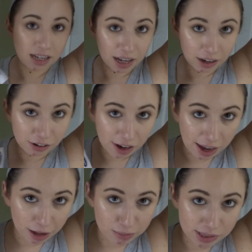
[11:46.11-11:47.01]
I
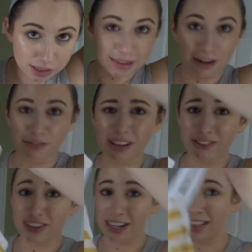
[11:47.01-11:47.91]
grabbed. I don't really
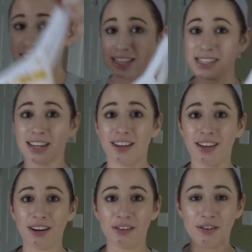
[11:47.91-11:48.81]
have anything in this style.
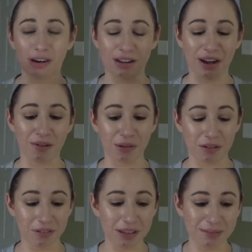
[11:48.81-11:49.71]
I don't know how I'm gonna
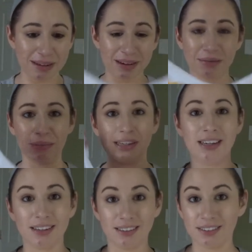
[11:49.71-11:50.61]
feel about it, but
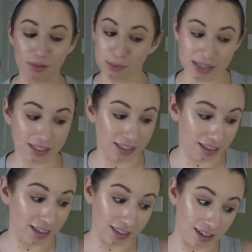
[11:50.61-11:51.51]
it was basically
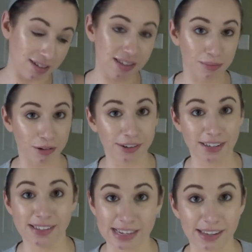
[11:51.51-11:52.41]
like a lot of summery
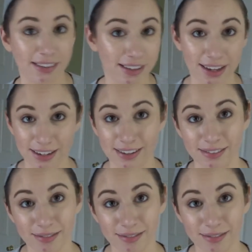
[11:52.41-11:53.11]
sale kind of,